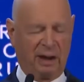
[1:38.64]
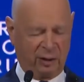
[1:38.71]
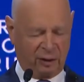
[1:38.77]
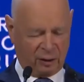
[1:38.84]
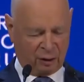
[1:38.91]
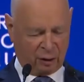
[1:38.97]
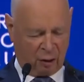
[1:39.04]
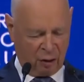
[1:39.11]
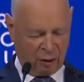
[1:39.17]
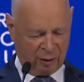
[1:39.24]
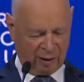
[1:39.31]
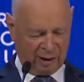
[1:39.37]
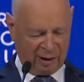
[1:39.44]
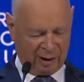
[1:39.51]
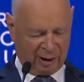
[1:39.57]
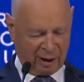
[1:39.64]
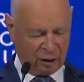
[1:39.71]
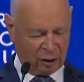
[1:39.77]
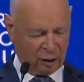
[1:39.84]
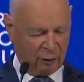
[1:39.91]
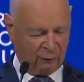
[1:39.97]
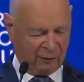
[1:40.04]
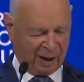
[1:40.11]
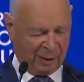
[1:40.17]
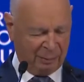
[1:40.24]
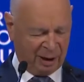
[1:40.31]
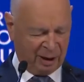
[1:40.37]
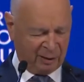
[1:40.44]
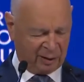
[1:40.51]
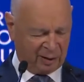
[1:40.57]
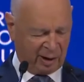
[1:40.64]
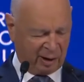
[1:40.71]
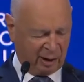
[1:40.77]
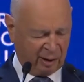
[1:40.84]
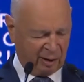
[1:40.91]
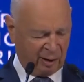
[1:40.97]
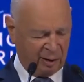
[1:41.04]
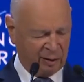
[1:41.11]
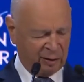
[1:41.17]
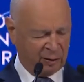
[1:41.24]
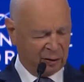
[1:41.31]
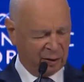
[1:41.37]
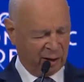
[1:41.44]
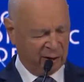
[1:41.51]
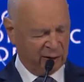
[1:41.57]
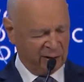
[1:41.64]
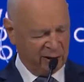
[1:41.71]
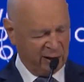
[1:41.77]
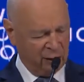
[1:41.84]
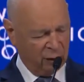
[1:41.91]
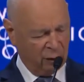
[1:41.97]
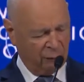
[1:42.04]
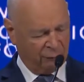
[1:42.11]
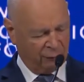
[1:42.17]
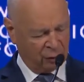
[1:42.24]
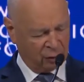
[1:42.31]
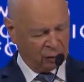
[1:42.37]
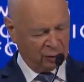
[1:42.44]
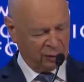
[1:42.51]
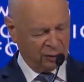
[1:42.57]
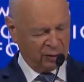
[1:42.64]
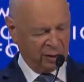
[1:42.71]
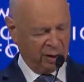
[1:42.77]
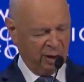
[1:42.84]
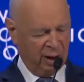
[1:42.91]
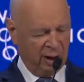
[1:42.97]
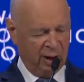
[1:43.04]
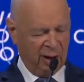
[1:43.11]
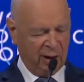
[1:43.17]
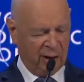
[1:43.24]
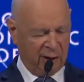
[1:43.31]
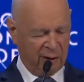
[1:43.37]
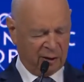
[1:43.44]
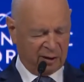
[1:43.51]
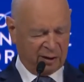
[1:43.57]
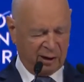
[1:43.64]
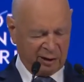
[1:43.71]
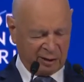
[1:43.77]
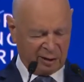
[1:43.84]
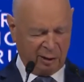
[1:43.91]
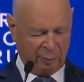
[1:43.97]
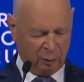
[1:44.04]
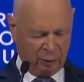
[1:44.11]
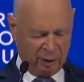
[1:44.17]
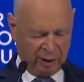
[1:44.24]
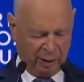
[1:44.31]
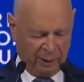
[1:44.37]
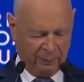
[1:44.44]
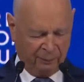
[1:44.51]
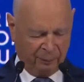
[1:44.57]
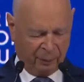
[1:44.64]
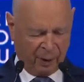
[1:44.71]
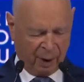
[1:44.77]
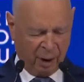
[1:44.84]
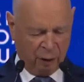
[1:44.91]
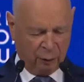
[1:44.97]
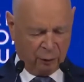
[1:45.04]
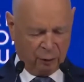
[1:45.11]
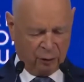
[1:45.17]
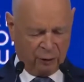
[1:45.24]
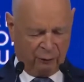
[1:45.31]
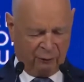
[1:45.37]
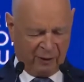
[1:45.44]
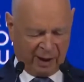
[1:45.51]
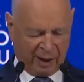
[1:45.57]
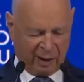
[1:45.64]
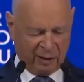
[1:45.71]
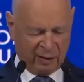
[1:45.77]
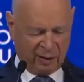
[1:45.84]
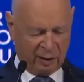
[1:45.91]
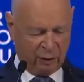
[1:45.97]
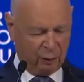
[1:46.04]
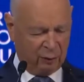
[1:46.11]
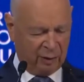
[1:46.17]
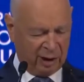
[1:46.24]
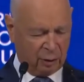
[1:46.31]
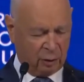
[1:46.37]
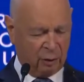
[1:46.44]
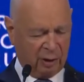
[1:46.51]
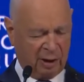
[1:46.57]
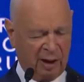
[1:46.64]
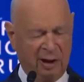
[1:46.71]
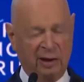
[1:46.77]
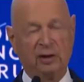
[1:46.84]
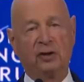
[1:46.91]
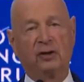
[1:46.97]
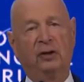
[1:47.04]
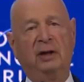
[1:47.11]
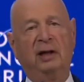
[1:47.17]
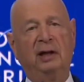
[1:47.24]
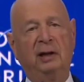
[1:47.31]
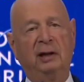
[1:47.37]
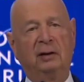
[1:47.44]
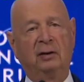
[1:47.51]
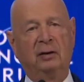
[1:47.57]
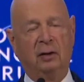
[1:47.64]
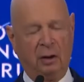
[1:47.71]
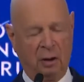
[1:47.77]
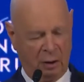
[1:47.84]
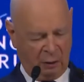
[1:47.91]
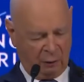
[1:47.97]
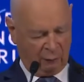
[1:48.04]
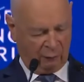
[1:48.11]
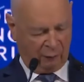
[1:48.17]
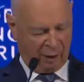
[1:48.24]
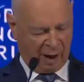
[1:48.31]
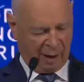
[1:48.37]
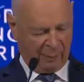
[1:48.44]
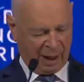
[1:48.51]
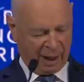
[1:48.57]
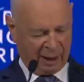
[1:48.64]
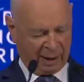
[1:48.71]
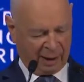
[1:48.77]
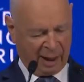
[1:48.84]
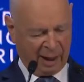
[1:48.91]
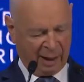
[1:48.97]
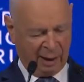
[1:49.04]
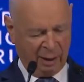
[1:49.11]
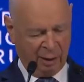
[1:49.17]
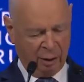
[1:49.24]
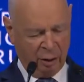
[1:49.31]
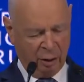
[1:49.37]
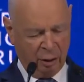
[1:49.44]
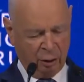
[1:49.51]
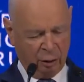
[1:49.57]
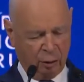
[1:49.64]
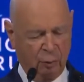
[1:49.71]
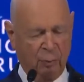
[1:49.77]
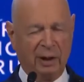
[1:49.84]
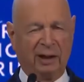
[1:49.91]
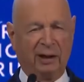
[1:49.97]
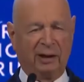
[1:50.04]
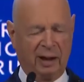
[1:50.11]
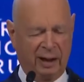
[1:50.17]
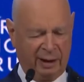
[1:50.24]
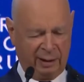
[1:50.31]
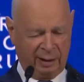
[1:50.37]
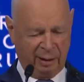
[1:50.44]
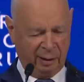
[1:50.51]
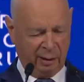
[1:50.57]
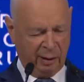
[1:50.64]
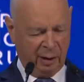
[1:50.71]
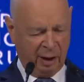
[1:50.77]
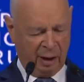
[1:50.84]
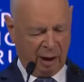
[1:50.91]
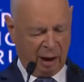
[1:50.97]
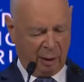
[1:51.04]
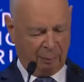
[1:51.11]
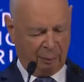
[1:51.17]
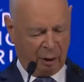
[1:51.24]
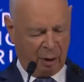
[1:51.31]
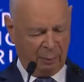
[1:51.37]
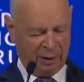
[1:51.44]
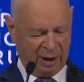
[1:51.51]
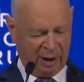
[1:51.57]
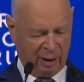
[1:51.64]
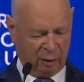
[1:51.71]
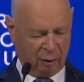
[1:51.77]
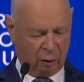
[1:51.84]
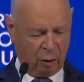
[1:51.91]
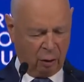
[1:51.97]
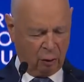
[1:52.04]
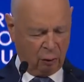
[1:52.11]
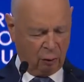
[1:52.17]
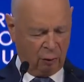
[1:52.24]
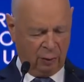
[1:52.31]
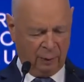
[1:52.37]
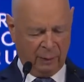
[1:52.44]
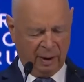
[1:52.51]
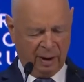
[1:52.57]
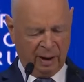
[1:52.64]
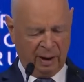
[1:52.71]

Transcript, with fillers: by a strong delegation of cabinet secretaries and senior officials is testimony to the fact that you recognize the need for America to maintain a prominent role